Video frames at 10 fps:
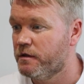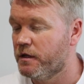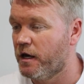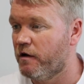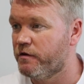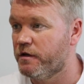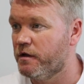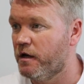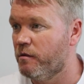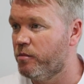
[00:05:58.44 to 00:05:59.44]
the
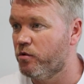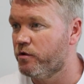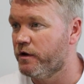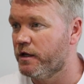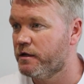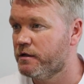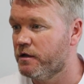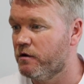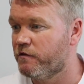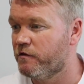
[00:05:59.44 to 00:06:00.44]
Gavin and the board, really.
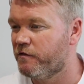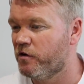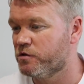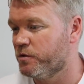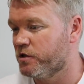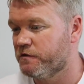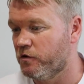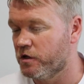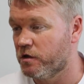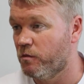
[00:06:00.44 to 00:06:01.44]
You know, for us, we're just
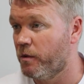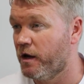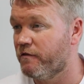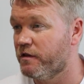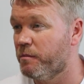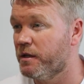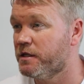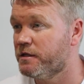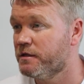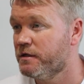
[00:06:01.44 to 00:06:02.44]
focused on what we have in the
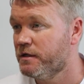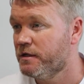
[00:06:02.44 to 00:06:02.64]
building.